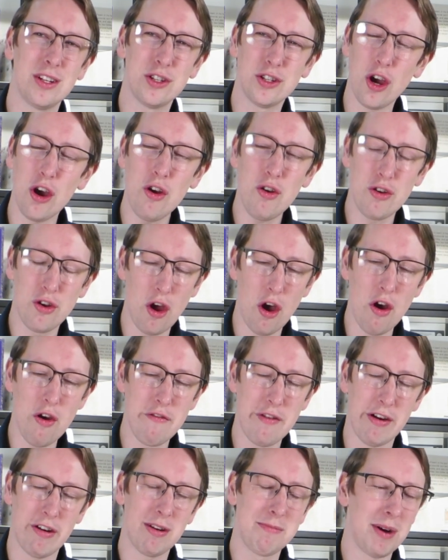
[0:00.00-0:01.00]
don't know
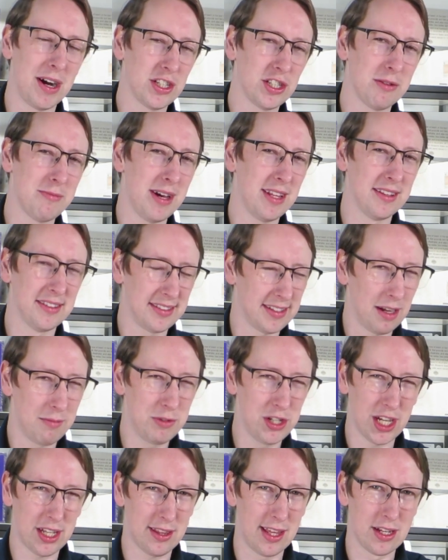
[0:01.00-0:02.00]
very much about the
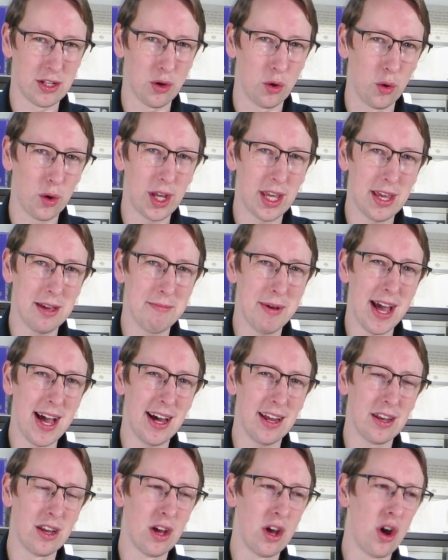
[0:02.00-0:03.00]
subject they're talking
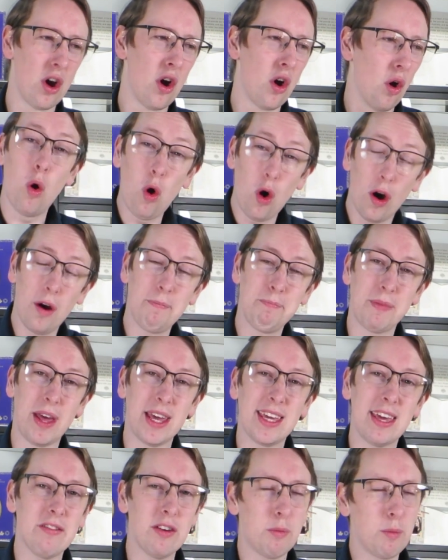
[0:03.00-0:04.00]
about, or
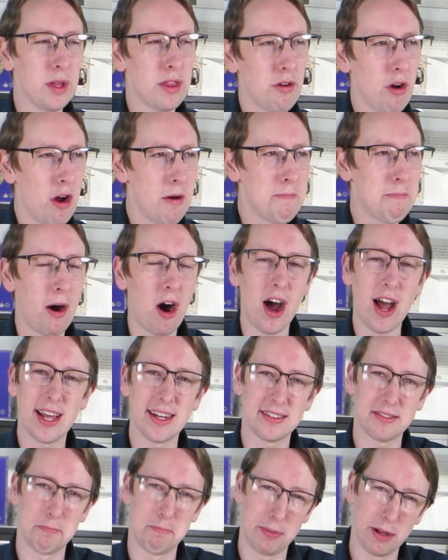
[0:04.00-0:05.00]
they give it with their own
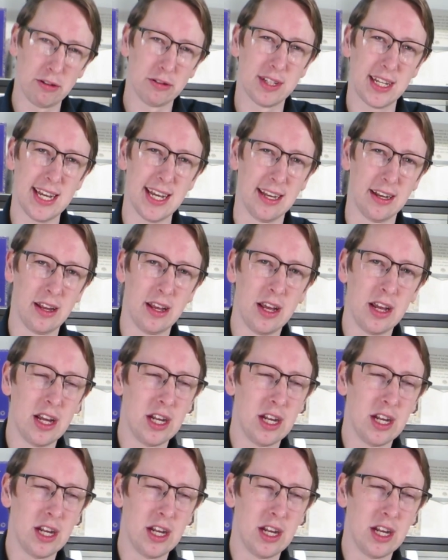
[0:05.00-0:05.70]
bias built in.